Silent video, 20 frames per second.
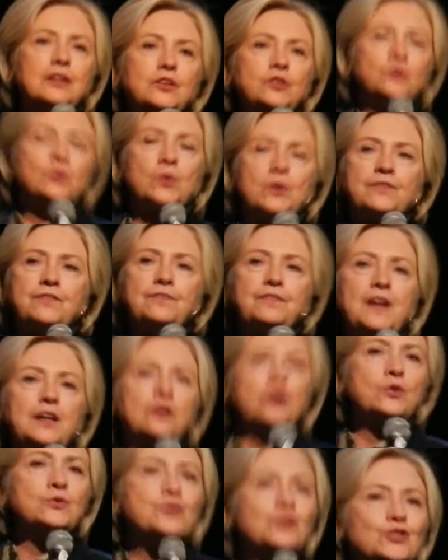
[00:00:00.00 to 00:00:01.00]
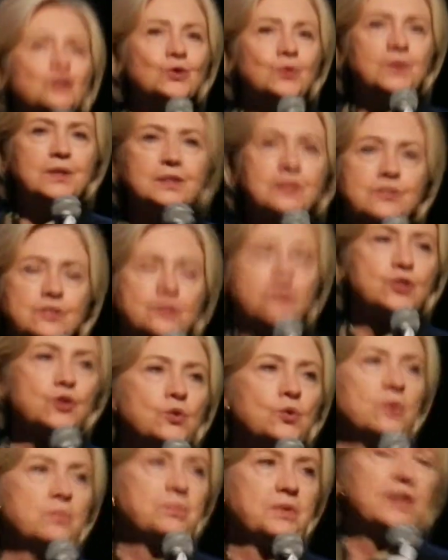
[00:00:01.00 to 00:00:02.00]
your fellow students,
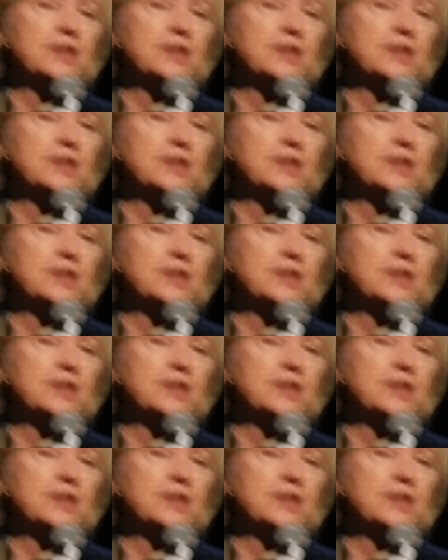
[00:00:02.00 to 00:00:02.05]
your